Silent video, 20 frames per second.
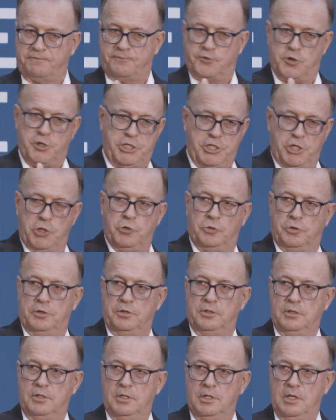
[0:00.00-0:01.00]
for you?
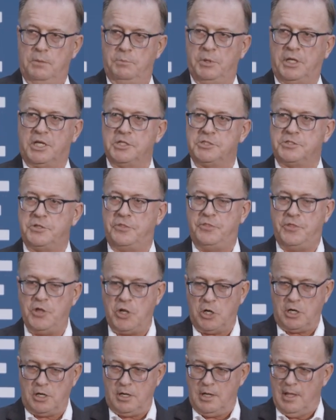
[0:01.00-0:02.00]
Because
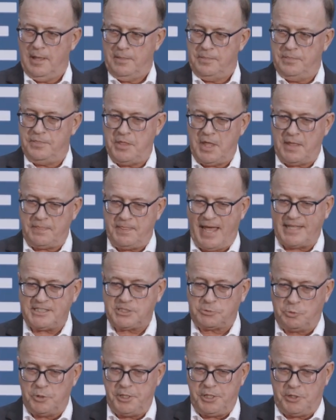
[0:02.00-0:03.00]

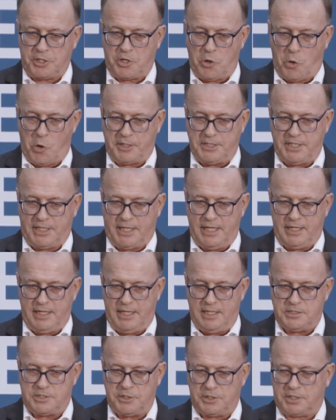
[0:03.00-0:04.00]
that's where you're going to get
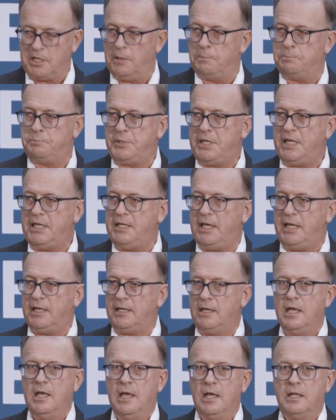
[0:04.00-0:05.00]
into
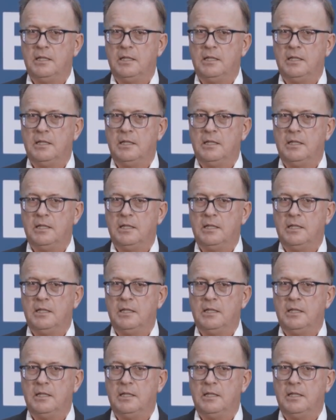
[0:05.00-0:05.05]
competing